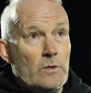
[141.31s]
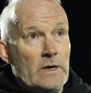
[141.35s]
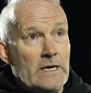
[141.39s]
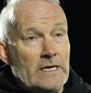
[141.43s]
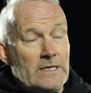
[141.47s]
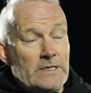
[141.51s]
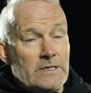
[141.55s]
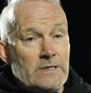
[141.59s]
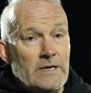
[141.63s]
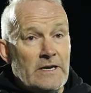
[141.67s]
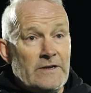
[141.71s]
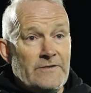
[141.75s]
Well,
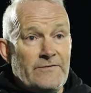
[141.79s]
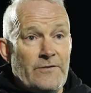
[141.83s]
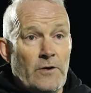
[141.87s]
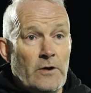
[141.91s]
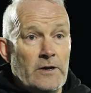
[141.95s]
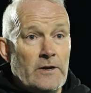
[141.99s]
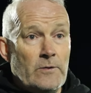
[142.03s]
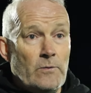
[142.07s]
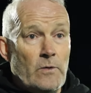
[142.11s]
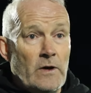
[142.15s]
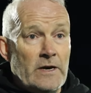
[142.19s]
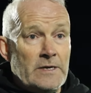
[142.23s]
it's
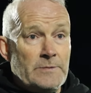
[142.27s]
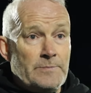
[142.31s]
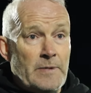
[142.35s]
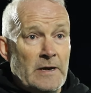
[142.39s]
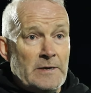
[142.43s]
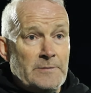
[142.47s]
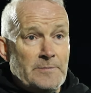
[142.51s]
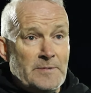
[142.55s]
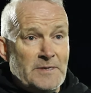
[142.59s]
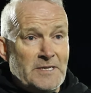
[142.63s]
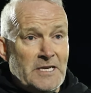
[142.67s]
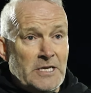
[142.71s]
finding what his
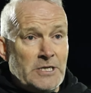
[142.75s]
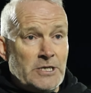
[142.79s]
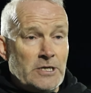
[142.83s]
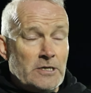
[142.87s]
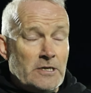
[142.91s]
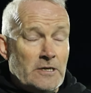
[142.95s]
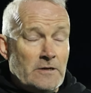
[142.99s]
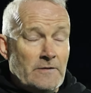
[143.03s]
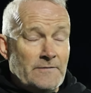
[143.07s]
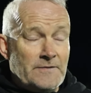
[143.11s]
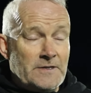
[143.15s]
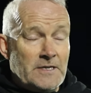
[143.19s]
best
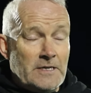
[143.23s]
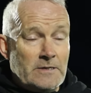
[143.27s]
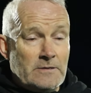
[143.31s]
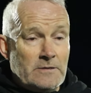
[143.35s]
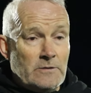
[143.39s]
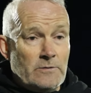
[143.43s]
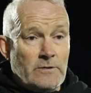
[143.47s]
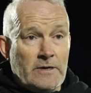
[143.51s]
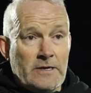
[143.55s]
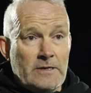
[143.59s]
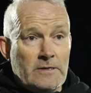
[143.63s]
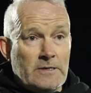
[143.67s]
position, and obviously
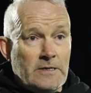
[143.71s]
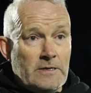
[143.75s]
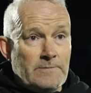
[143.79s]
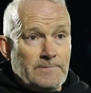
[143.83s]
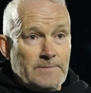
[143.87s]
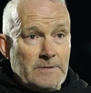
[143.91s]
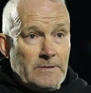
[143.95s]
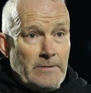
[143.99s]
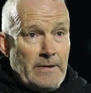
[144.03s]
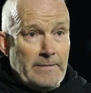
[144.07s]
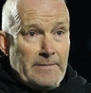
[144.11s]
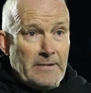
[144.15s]
talking to
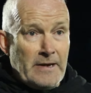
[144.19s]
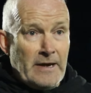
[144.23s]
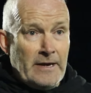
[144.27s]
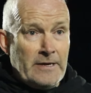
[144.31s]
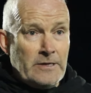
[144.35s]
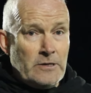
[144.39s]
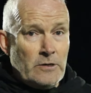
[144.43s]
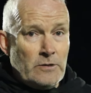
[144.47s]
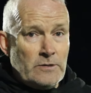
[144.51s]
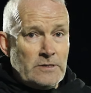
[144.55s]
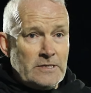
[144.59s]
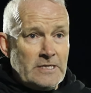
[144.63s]

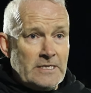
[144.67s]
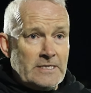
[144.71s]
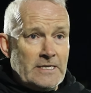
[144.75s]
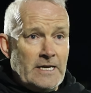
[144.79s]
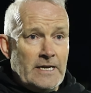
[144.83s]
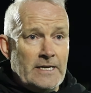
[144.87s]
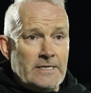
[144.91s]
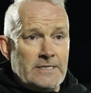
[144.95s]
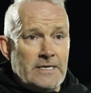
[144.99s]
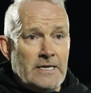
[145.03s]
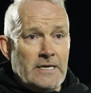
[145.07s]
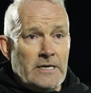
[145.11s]
MK Dons,
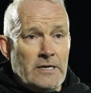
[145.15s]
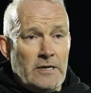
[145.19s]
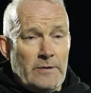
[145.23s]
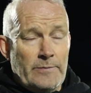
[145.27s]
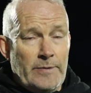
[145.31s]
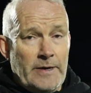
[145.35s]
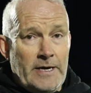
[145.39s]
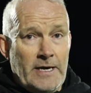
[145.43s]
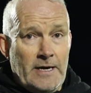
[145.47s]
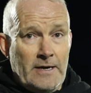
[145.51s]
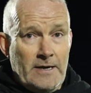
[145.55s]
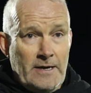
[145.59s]
is he going to
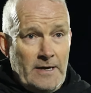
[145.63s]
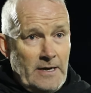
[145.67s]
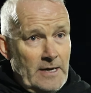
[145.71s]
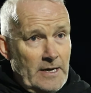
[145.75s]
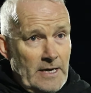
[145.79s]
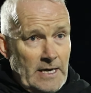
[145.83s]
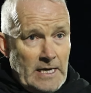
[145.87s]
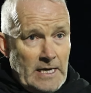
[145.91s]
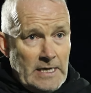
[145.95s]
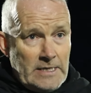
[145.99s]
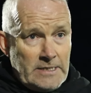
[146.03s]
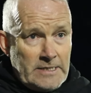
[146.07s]
be a
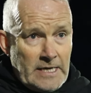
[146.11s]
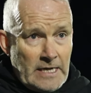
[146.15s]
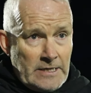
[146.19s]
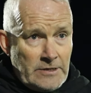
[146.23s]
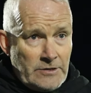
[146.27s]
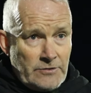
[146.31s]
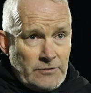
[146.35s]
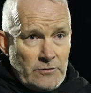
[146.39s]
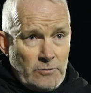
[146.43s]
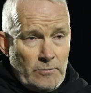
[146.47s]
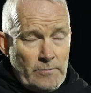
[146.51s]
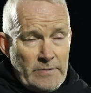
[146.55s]

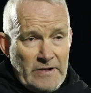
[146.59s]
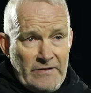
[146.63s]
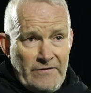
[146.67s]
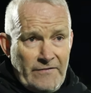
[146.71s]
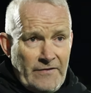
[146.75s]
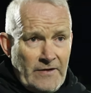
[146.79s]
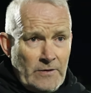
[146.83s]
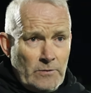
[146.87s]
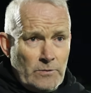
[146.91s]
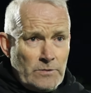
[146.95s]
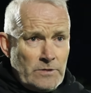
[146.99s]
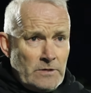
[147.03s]
central
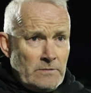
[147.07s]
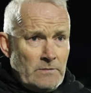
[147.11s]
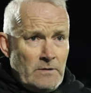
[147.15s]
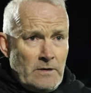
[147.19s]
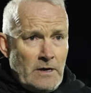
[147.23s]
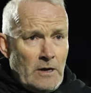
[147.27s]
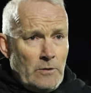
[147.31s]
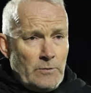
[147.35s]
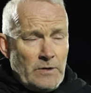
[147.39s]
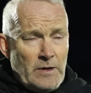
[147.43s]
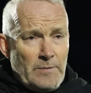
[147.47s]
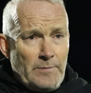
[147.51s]
midfield
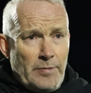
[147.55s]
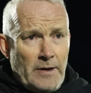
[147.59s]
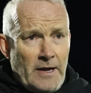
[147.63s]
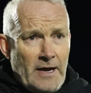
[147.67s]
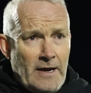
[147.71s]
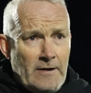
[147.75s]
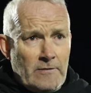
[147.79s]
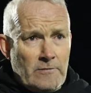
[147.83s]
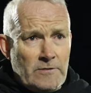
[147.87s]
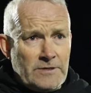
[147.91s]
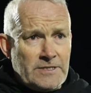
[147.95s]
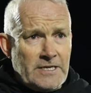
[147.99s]
holding
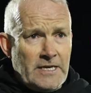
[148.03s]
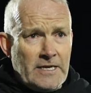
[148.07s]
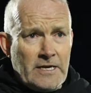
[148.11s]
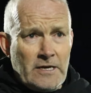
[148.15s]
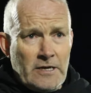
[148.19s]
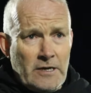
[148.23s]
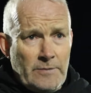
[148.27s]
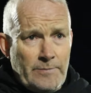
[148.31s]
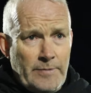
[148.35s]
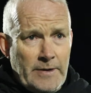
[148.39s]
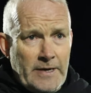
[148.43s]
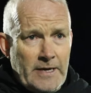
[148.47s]
player, or is he
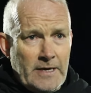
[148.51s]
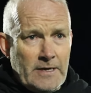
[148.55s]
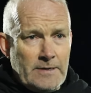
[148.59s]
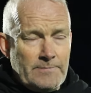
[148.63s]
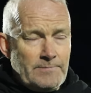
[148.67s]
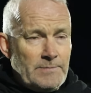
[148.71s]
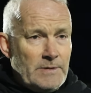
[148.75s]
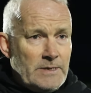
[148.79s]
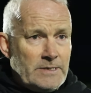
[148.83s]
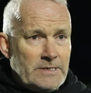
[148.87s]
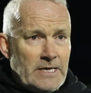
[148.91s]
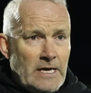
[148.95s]
going to be a
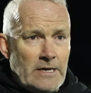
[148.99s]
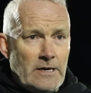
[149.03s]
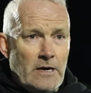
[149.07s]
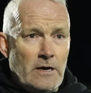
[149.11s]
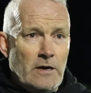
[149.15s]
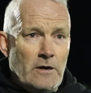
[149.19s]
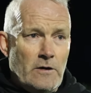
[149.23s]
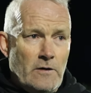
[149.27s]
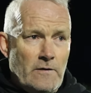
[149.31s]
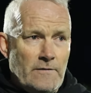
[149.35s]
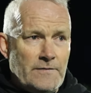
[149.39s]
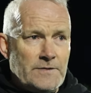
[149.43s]

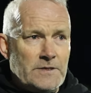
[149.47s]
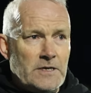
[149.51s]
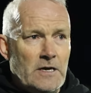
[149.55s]
centre-half?